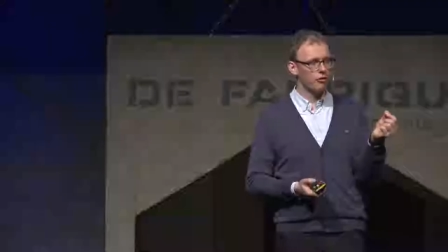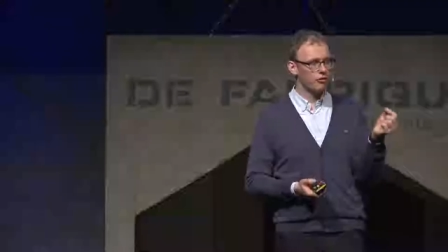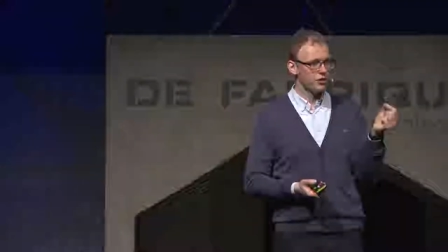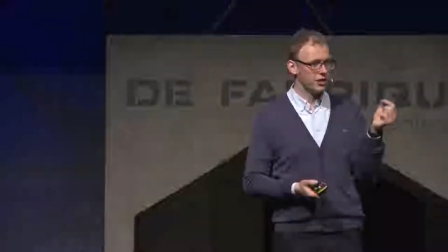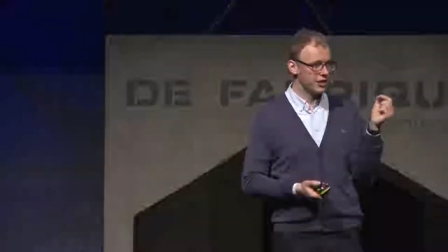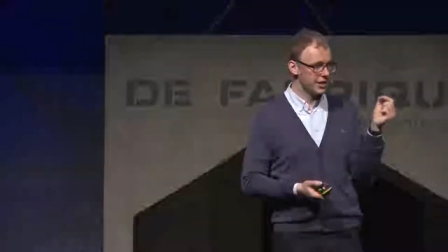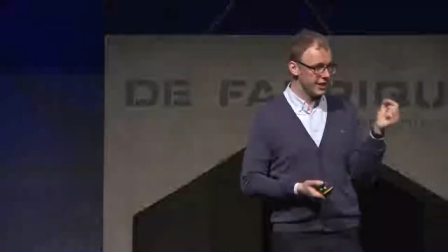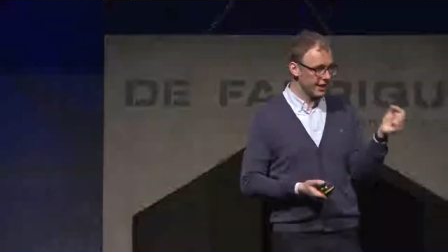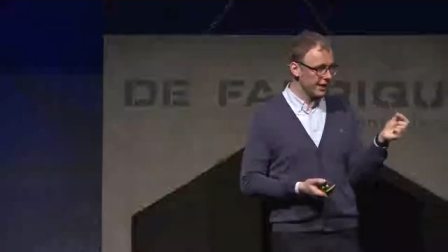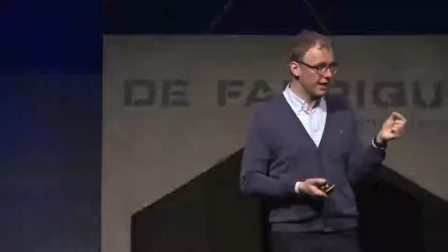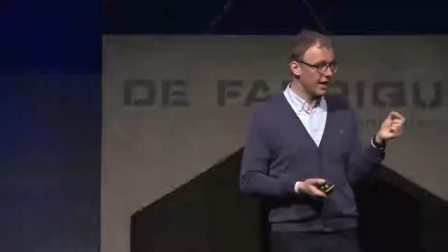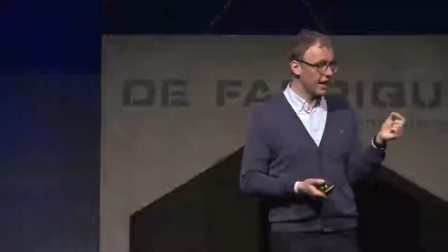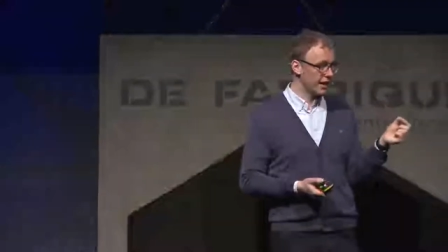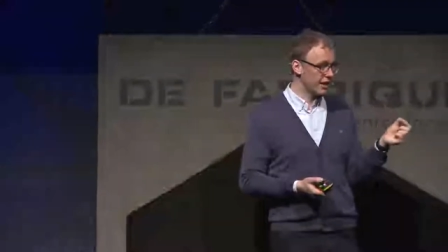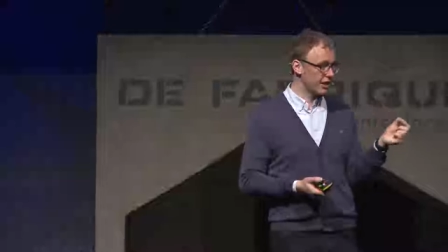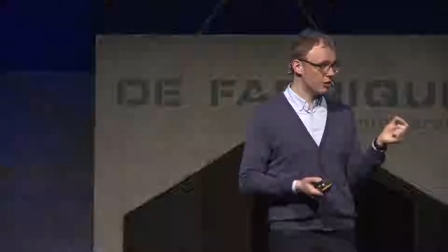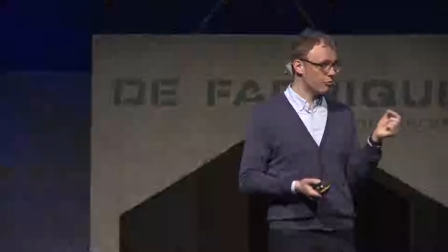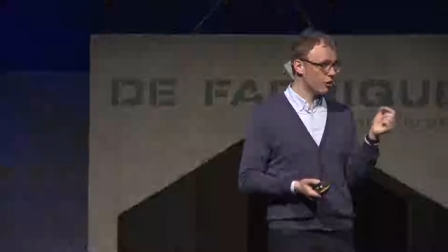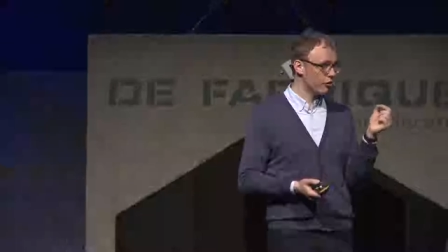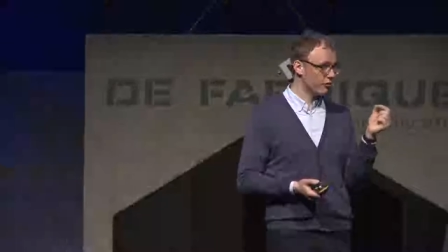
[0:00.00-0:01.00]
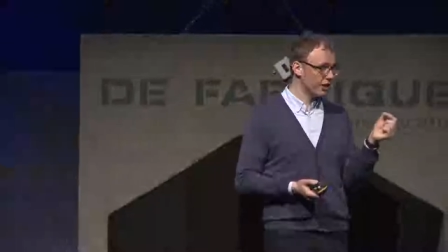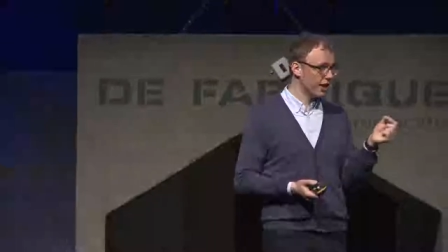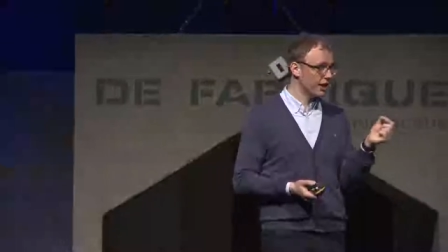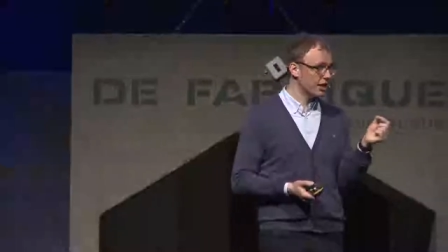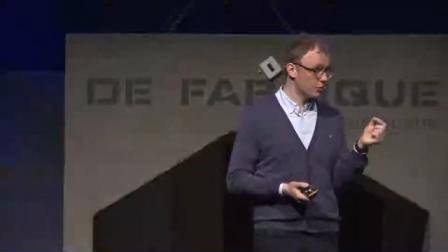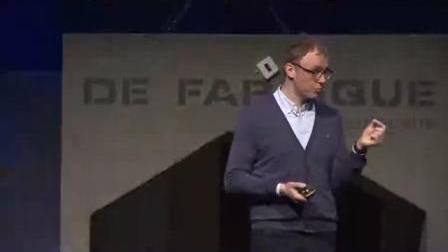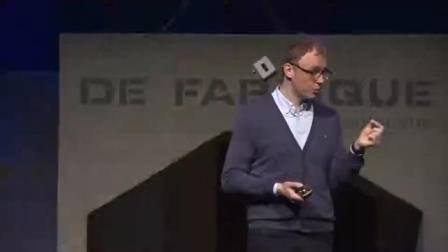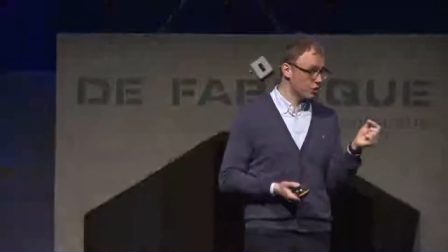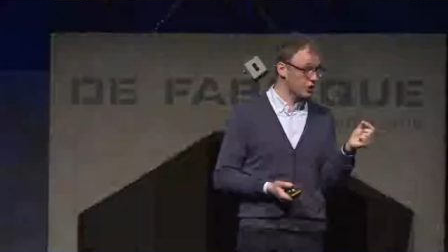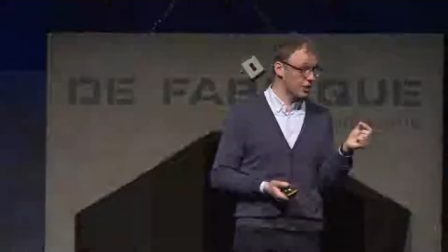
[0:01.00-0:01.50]
of a single item of
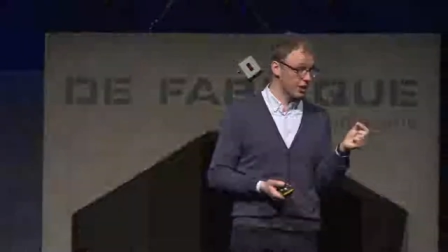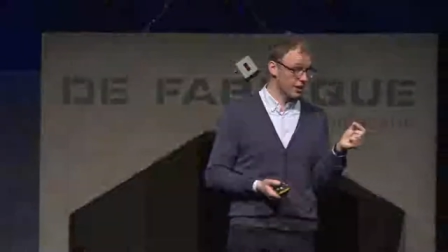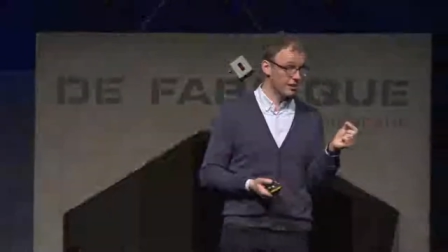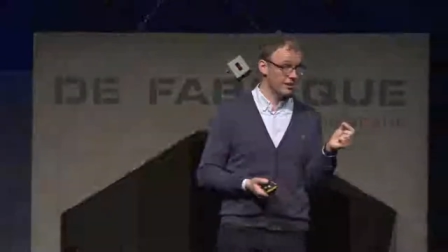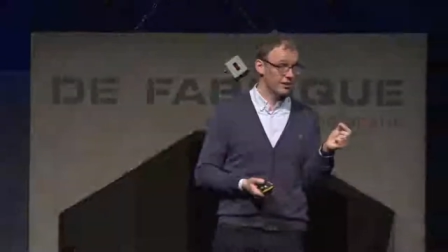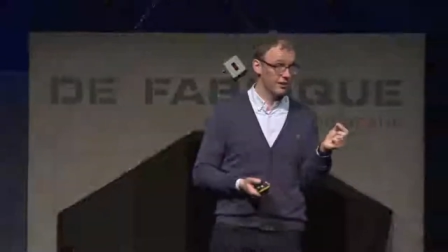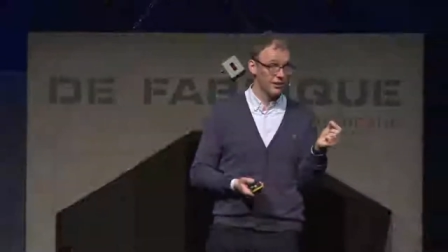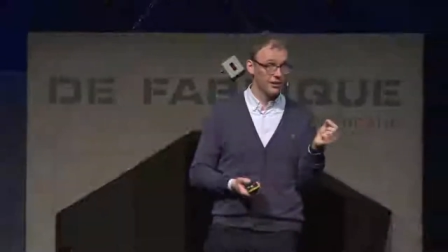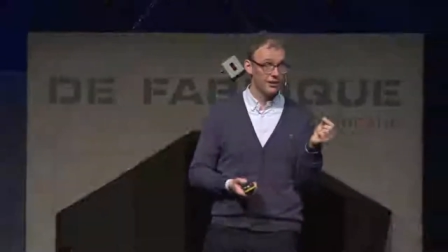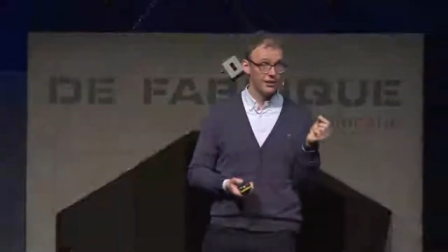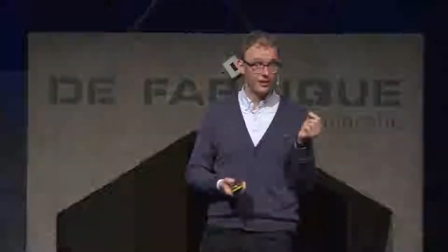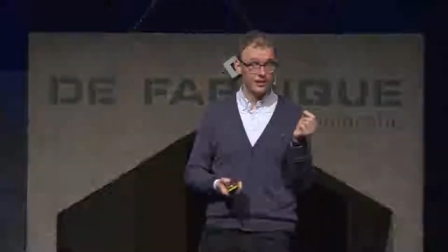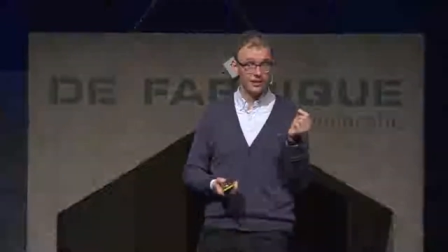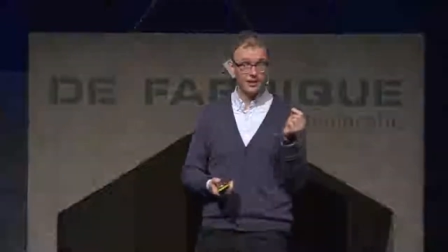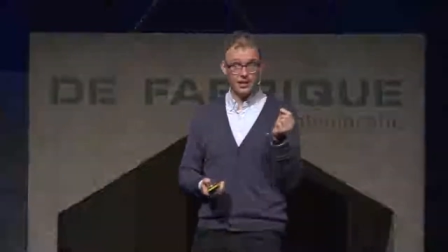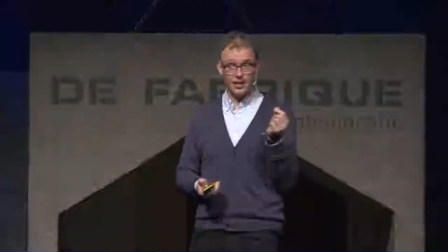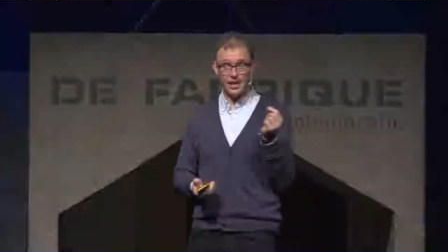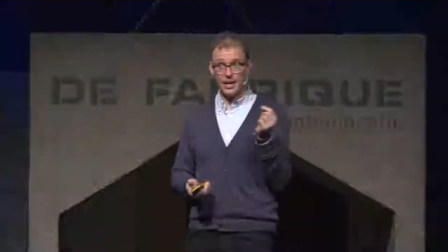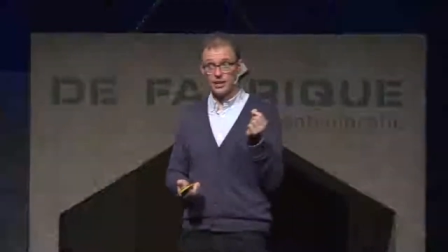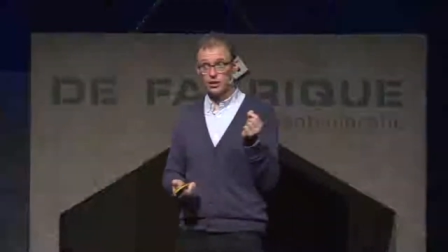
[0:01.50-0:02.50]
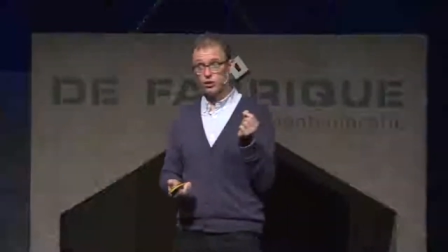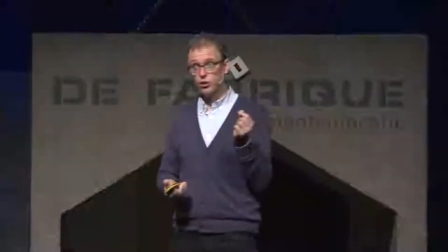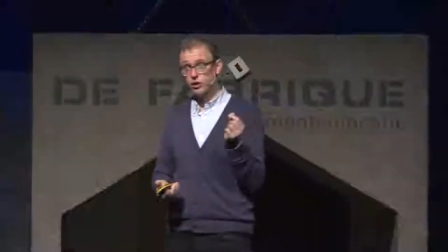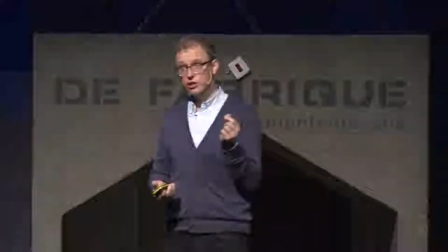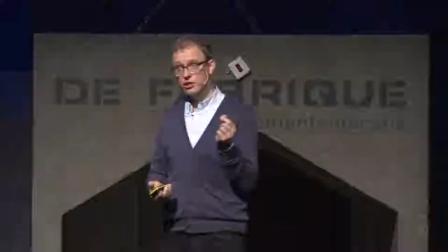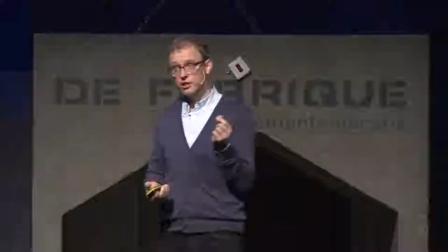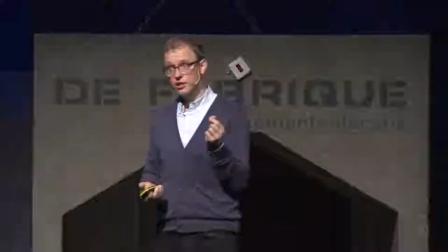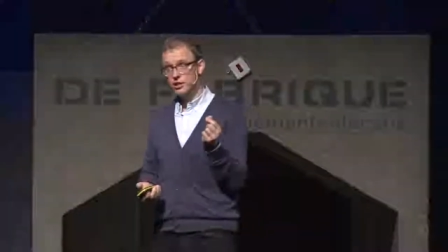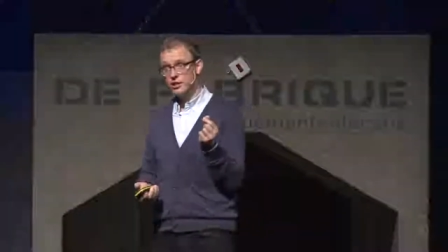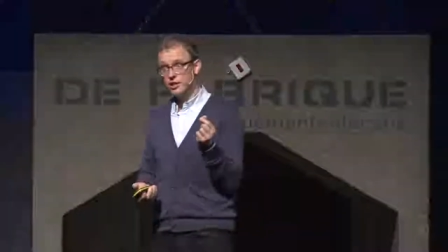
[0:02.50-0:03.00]
90%
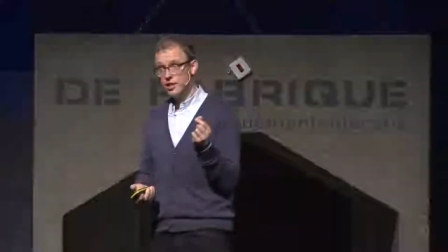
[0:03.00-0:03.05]
likelihood,